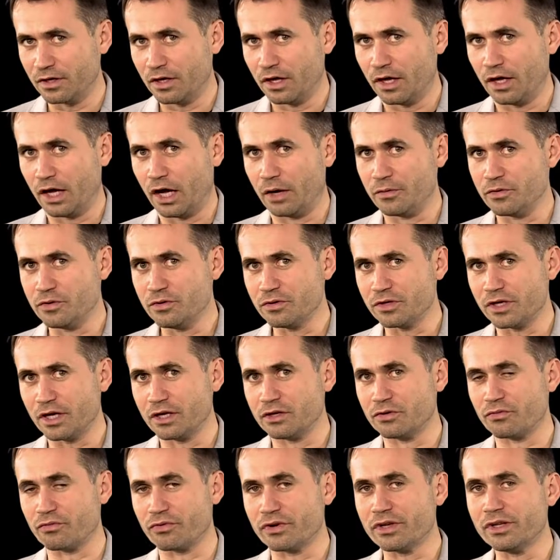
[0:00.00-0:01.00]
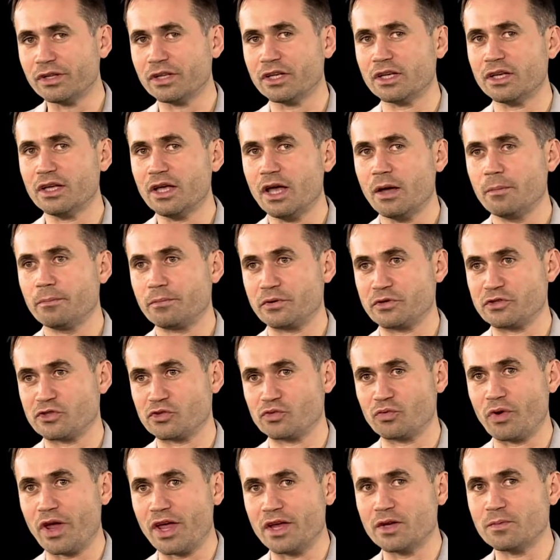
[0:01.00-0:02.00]
how you can really
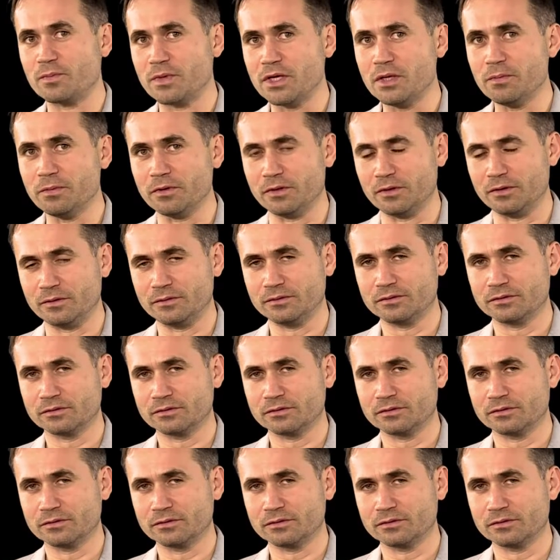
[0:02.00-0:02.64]
persuade people.